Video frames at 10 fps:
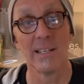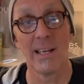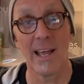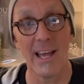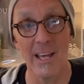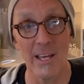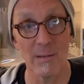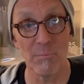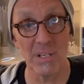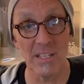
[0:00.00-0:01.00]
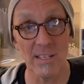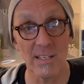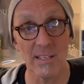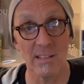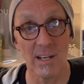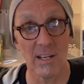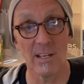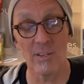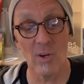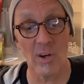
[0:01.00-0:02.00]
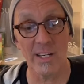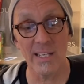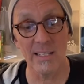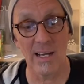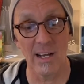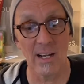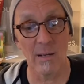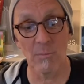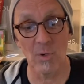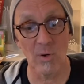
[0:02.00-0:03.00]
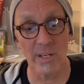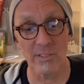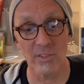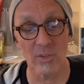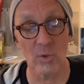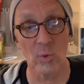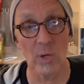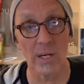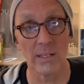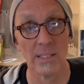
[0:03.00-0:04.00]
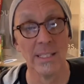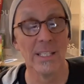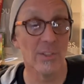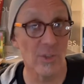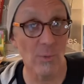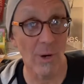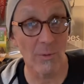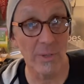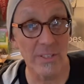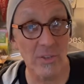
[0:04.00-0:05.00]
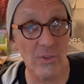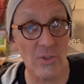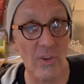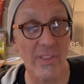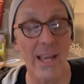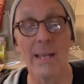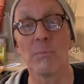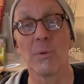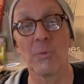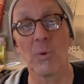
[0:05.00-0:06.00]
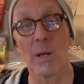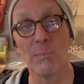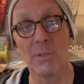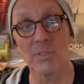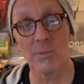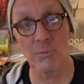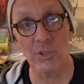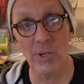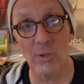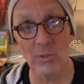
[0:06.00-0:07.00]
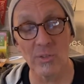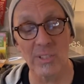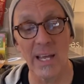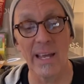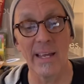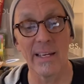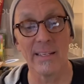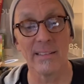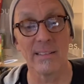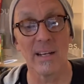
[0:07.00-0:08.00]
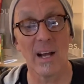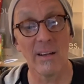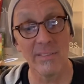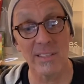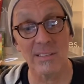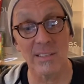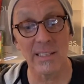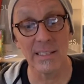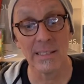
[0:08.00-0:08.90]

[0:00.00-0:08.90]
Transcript: and be naughty. I'm going to do my research on that before I book some shows, and obviously